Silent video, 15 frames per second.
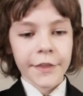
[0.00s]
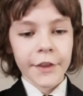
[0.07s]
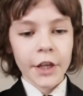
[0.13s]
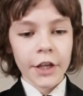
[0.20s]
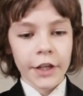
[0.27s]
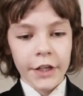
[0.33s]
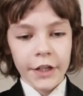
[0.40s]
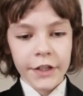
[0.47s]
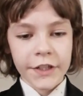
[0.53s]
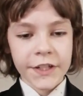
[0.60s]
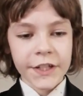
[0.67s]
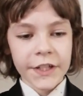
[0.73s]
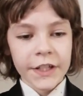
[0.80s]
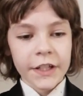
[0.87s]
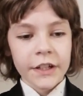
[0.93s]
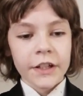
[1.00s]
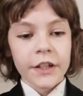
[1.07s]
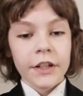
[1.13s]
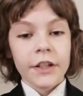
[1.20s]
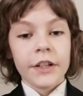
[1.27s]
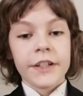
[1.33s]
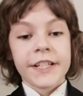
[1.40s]
third,
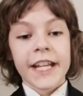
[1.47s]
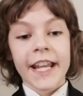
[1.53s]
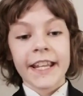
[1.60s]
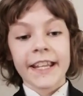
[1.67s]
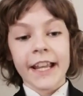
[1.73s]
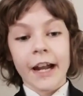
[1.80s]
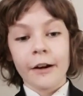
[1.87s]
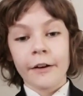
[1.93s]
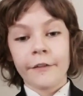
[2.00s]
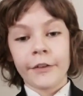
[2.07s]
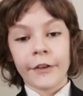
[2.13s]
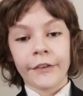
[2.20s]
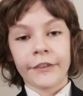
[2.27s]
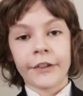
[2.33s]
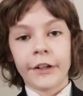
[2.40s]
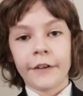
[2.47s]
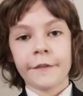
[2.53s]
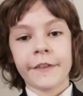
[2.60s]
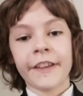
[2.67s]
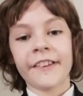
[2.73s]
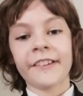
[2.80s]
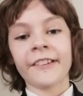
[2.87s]
take care of your
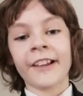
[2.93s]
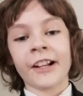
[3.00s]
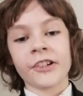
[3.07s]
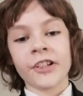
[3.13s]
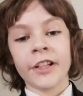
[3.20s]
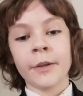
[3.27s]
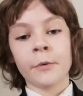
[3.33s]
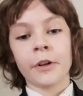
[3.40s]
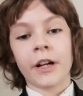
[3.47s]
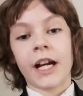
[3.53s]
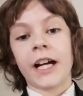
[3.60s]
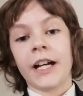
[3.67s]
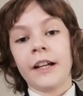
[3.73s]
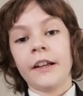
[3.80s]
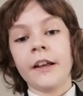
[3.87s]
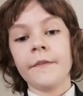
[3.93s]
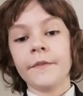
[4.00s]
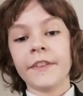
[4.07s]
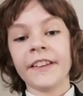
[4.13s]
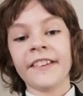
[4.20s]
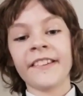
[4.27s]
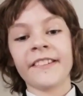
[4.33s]
stuff. This is actually
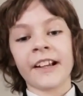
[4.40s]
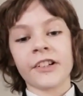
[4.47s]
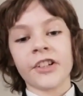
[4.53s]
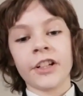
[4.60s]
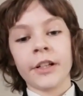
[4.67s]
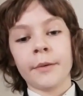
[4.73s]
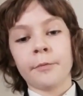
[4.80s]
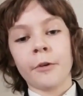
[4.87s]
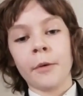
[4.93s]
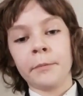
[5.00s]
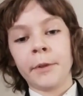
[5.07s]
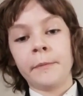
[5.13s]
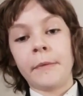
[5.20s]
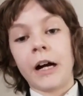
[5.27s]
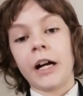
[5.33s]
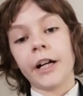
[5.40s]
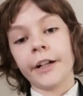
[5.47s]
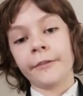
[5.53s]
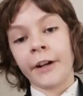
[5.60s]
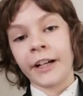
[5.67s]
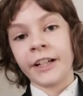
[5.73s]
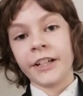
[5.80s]
a problem
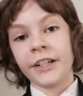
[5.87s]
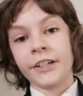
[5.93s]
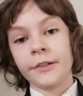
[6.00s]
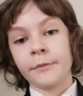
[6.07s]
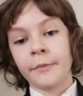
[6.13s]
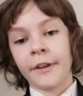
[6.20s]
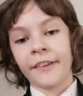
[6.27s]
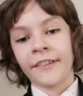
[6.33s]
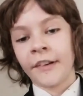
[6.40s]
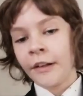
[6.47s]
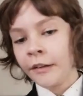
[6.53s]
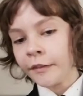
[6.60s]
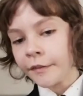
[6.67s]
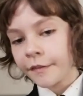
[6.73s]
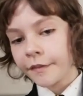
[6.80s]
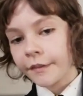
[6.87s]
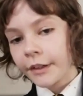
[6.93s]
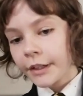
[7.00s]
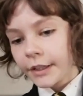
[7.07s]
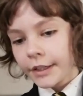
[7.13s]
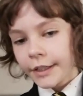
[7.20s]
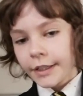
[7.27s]
I ran into myself.
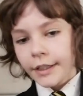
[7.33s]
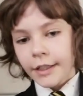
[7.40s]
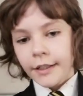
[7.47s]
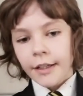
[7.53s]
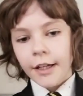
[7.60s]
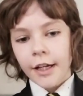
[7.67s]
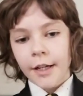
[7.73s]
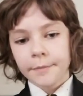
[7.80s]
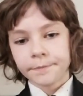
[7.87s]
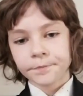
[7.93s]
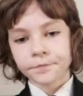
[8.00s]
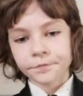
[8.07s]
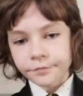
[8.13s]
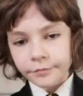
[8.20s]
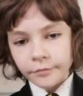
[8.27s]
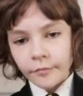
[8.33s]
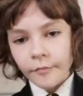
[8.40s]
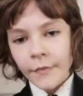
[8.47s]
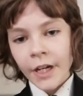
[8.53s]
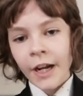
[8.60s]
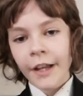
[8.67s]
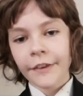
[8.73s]

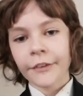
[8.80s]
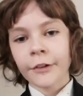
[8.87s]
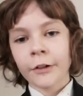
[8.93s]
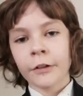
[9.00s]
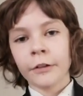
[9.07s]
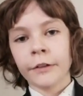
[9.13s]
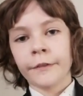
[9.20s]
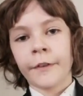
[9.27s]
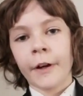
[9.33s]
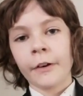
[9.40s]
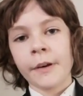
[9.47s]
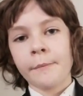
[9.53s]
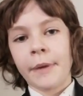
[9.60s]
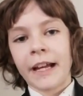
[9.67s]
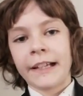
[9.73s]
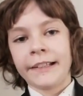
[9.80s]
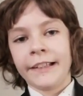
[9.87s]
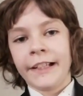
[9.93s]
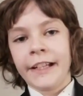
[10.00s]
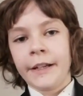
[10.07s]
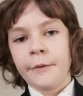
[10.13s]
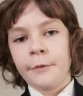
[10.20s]
I struggled very
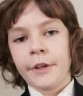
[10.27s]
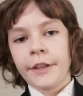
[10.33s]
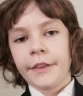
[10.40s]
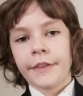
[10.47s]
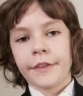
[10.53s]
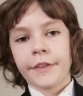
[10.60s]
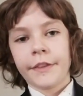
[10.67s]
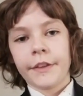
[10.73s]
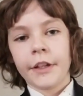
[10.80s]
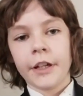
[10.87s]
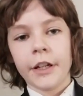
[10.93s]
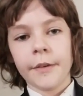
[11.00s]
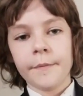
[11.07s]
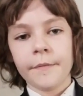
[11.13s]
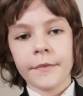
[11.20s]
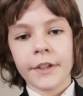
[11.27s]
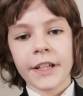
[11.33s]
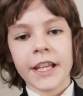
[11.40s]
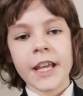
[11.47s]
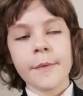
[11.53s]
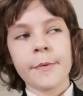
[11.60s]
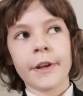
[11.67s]
badly with
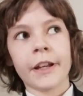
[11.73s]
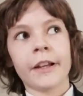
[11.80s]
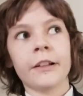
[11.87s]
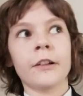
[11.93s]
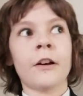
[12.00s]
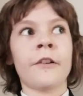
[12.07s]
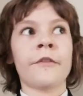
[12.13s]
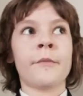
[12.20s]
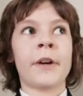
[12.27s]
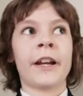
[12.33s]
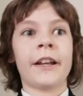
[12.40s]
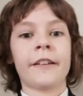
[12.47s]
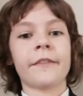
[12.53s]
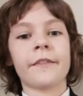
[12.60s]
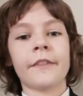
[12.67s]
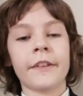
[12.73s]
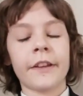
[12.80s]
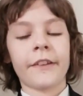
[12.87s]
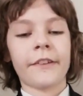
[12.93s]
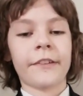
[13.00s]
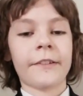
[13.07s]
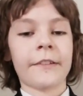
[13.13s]
keeping a lot of my
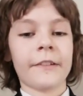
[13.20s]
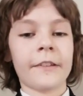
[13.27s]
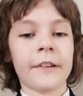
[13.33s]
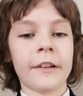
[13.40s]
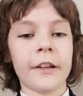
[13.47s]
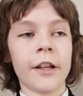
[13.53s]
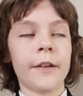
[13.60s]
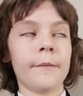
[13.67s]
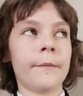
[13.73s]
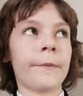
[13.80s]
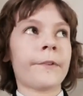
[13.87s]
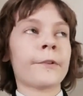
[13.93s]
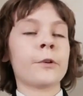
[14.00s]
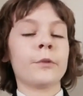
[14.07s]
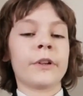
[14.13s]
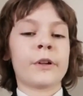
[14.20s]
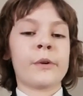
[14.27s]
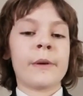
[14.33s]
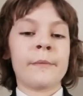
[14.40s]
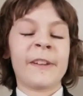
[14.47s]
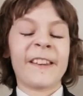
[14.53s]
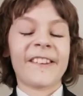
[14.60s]
school
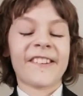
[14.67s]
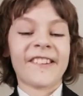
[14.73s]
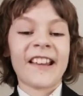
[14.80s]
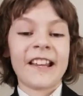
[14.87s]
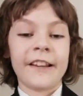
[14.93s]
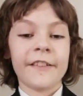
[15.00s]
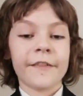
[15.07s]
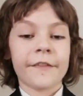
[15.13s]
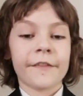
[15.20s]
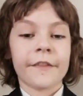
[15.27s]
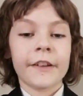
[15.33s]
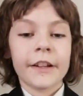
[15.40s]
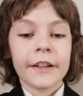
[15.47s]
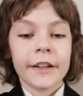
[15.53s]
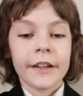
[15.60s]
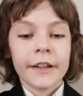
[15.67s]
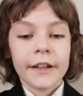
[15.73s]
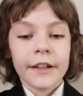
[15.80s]
equipment safe.